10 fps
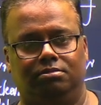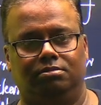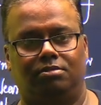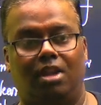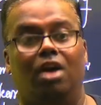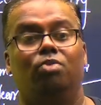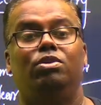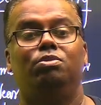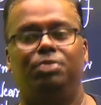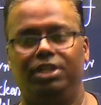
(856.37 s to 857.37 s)
How will you
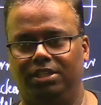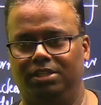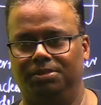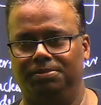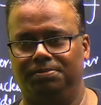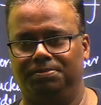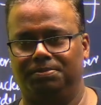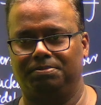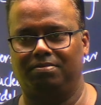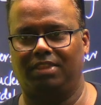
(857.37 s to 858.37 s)
breathe?
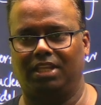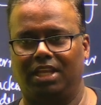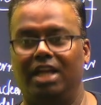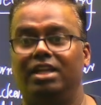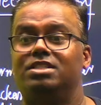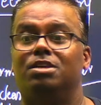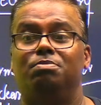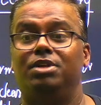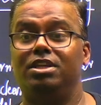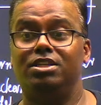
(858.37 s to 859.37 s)
And a
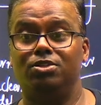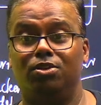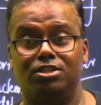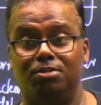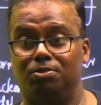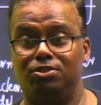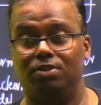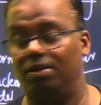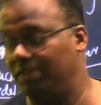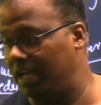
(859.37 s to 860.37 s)
submarine is not supposed to
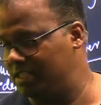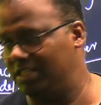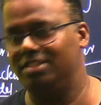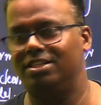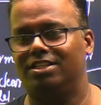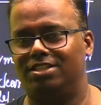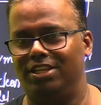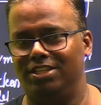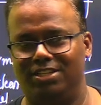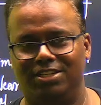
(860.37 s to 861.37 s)
have gaseous
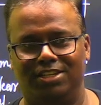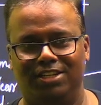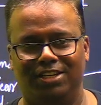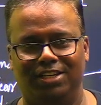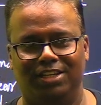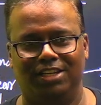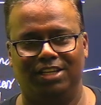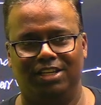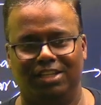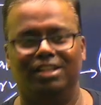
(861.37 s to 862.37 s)
exchange.
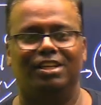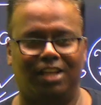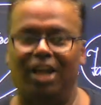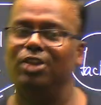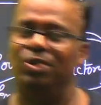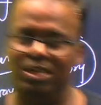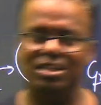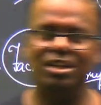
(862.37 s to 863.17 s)
Are you understanding? It's